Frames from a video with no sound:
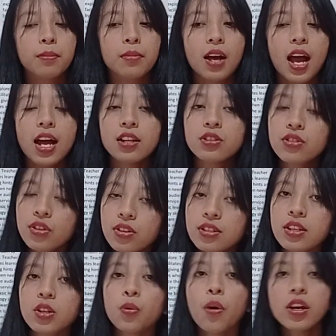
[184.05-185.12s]
answers and
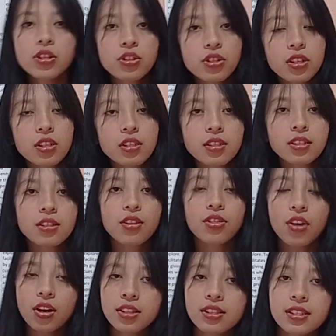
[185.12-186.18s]
questions,
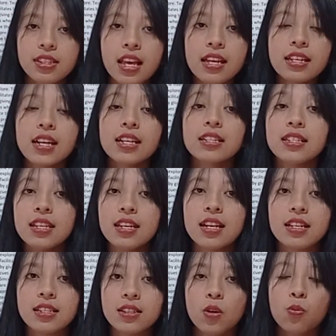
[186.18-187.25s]
thoughts and ideas
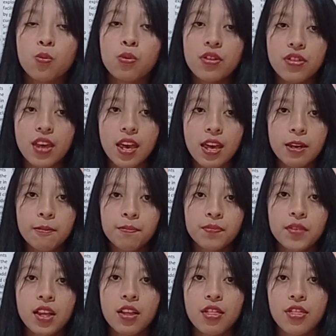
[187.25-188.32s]
within
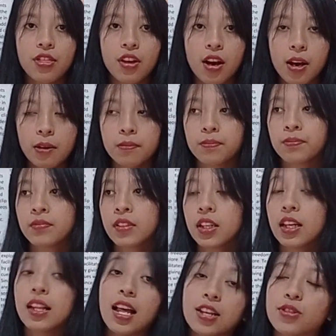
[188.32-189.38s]
the
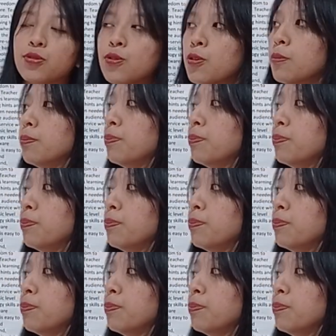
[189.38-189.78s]
classroom.